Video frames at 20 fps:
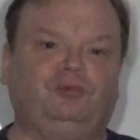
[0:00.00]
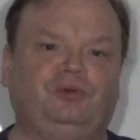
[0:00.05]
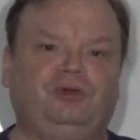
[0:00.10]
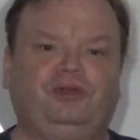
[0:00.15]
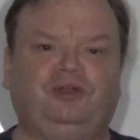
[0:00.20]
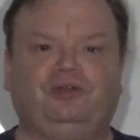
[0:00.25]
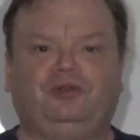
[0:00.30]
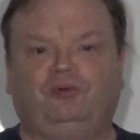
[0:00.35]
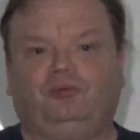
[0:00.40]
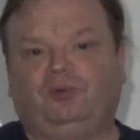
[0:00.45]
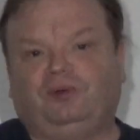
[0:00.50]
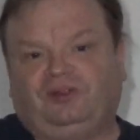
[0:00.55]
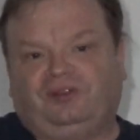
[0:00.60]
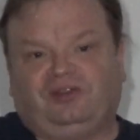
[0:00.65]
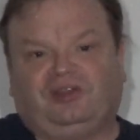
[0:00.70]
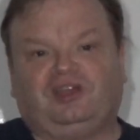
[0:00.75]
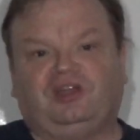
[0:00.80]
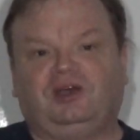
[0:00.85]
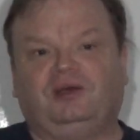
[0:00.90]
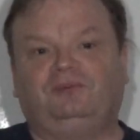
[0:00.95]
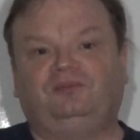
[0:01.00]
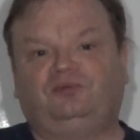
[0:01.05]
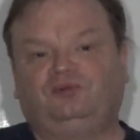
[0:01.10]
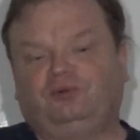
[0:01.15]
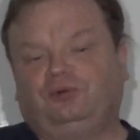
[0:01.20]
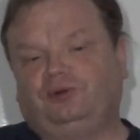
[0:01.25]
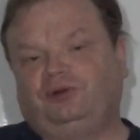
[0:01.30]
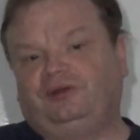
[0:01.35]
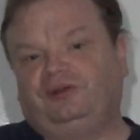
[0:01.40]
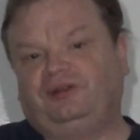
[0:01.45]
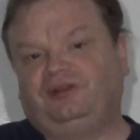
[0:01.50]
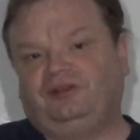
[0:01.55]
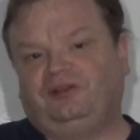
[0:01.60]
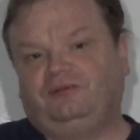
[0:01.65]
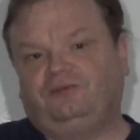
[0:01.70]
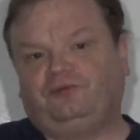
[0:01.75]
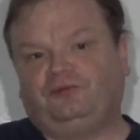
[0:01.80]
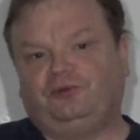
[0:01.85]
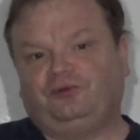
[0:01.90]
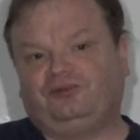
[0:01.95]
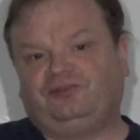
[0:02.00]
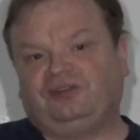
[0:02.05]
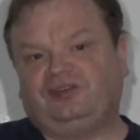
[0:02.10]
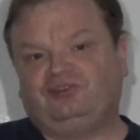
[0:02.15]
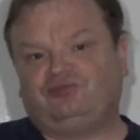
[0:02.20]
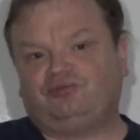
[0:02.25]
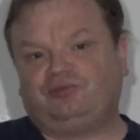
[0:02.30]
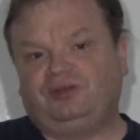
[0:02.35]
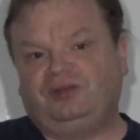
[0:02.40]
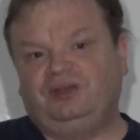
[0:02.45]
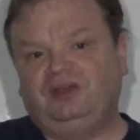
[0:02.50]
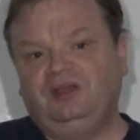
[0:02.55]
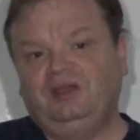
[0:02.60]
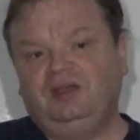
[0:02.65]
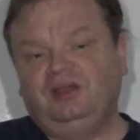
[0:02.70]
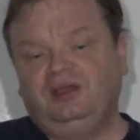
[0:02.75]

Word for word: We are what the Cubs were in the first century.